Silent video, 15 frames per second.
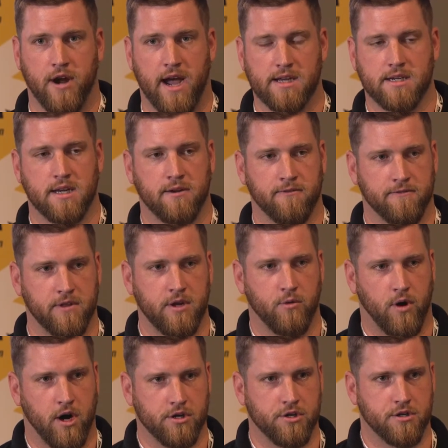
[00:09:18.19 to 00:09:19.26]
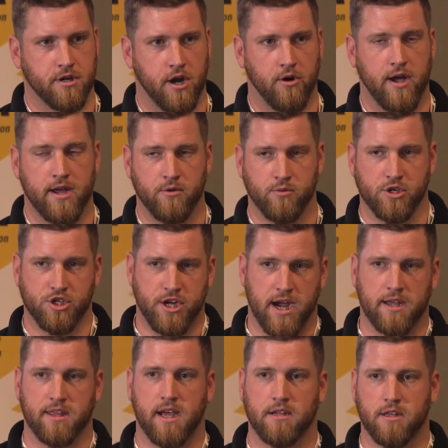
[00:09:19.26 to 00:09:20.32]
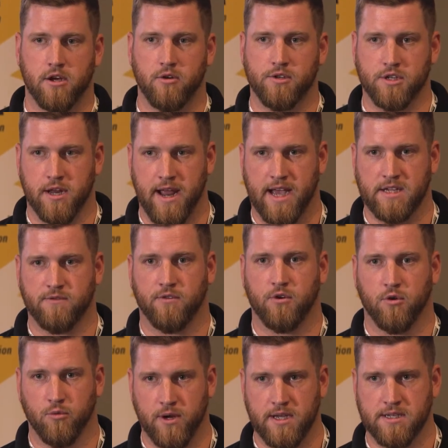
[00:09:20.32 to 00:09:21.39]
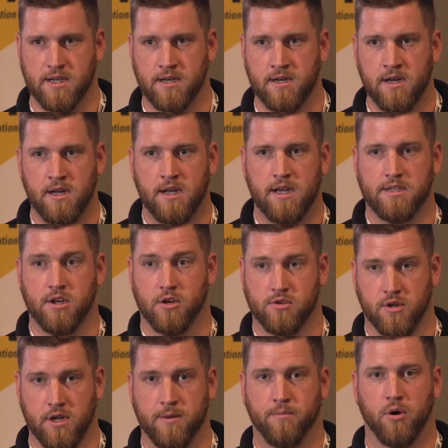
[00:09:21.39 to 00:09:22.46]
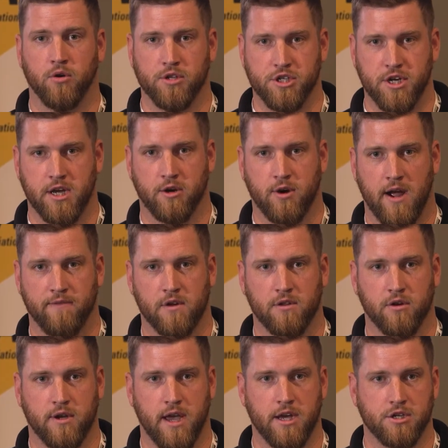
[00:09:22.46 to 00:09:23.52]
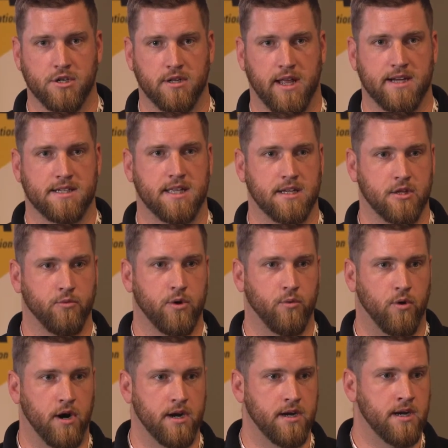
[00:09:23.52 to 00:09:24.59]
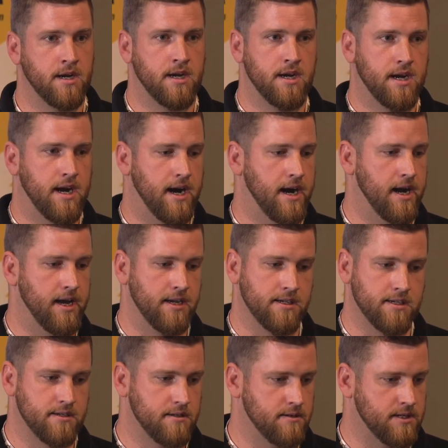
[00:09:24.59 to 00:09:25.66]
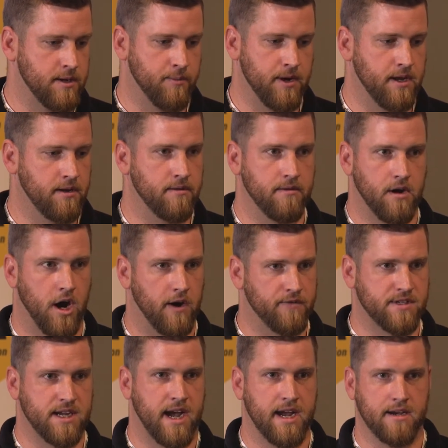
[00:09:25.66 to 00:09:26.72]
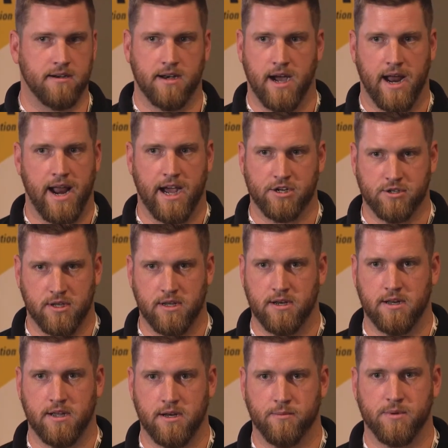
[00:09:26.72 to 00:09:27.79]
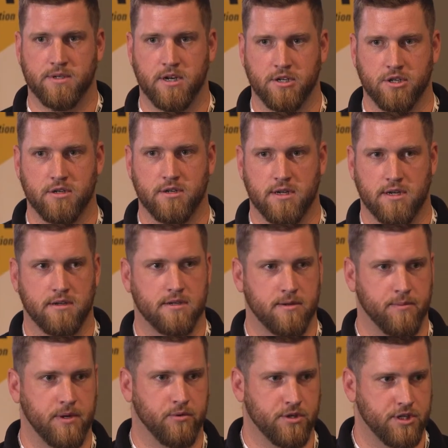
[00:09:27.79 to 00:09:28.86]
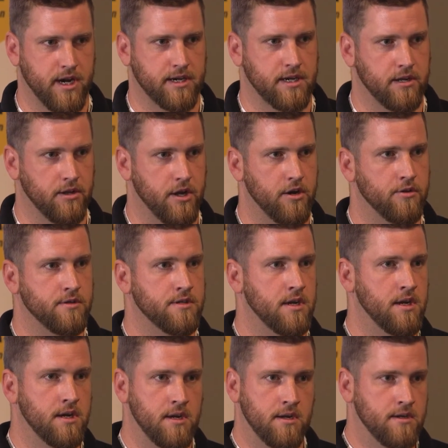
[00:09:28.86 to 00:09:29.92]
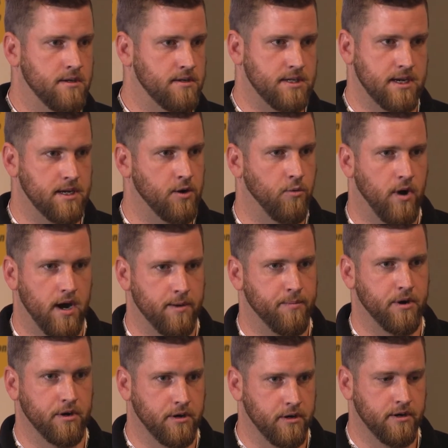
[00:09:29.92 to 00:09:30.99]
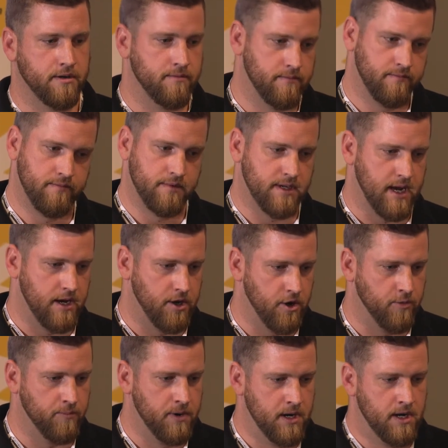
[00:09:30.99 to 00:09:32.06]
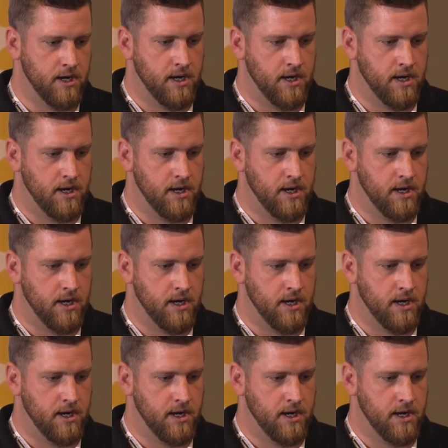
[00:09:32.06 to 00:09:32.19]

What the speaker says: asking Fleet Watcher to go ahead and reject that load, it's going to ask for a reason. It's also going to pull the geographic location. Last thing that we want is somebody off-site, not actually in a position to be rejecting loads, sitting at Whataburger and saying nope.